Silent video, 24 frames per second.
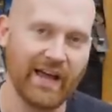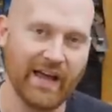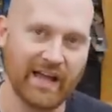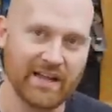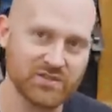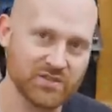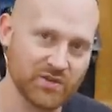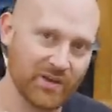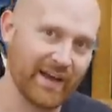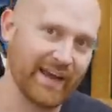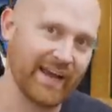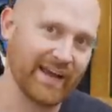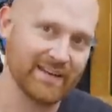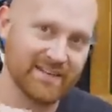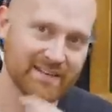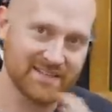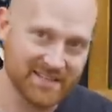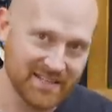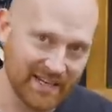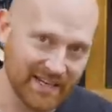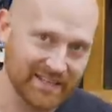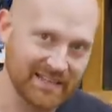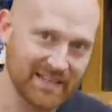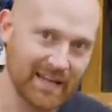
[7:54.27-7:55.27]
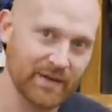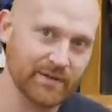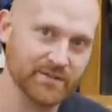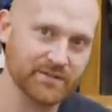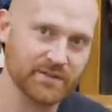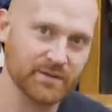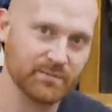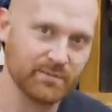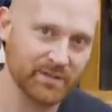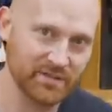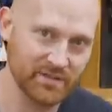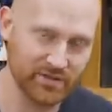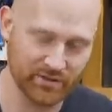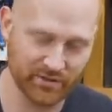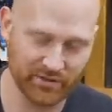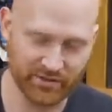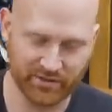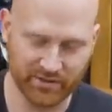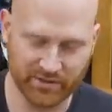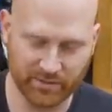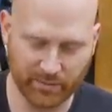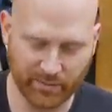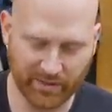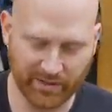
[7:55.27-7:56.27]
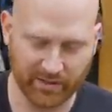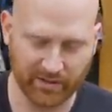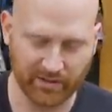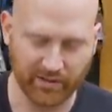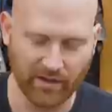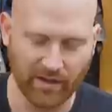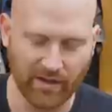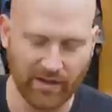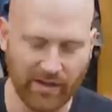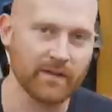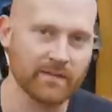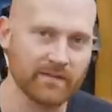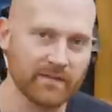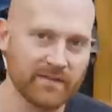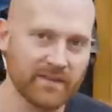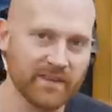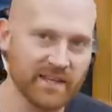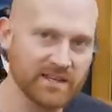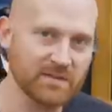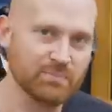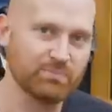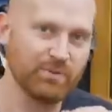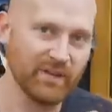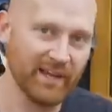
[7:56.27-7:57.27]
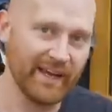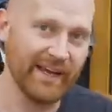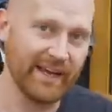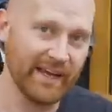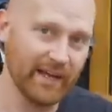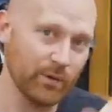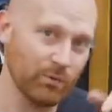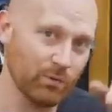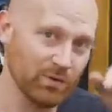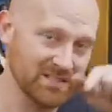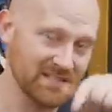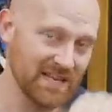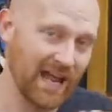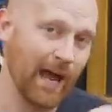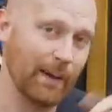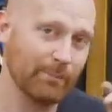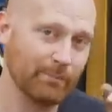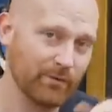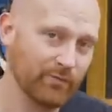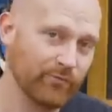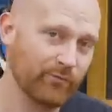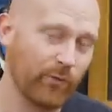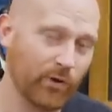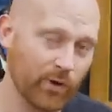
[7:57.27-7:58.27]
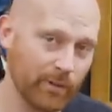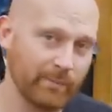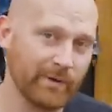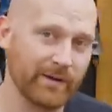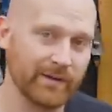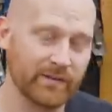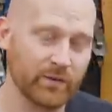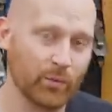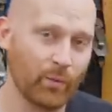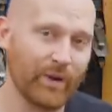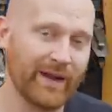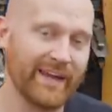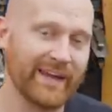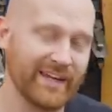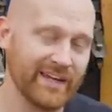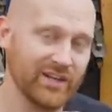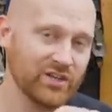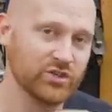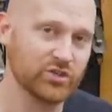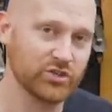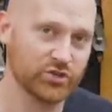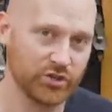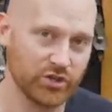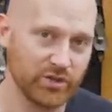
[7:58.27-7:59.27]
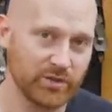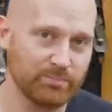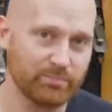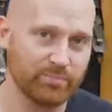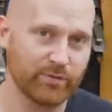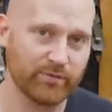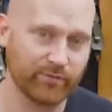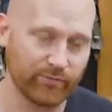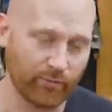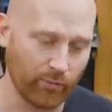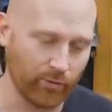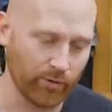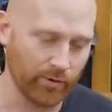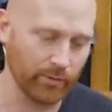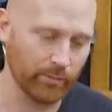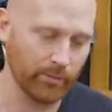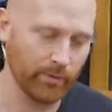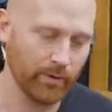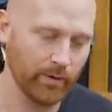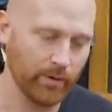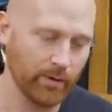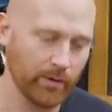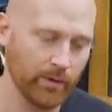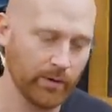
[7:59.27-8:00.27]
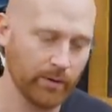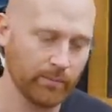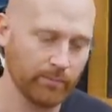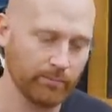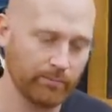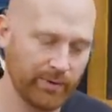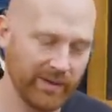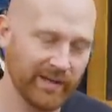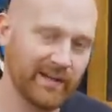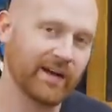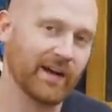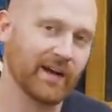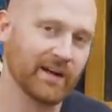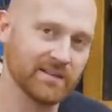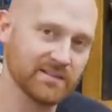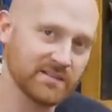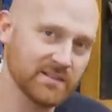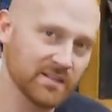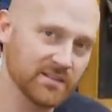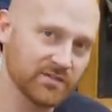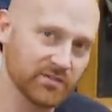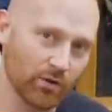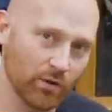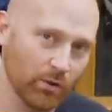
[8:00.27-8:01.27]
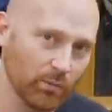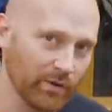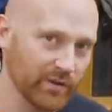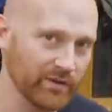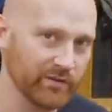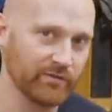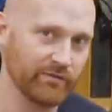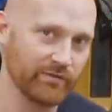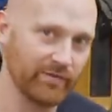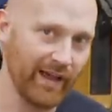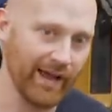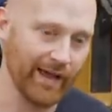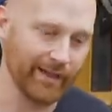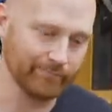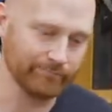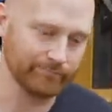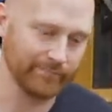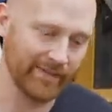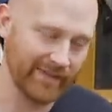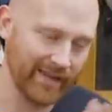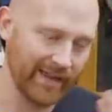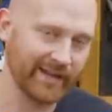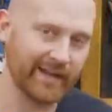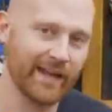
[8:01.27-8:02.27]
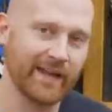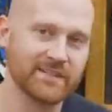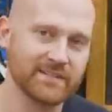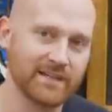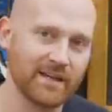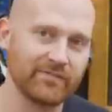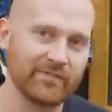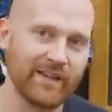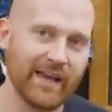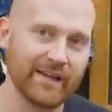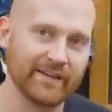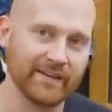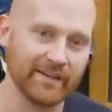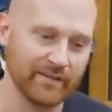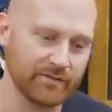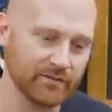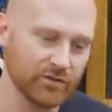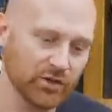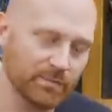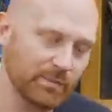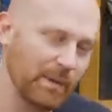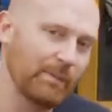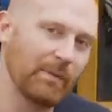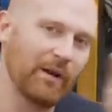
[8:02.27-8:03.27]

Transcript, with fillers: And so I had to take down some material in the middle. This plane was not performing the way it should perform because the sole wasn't flat. In that case, I flattened it. It took me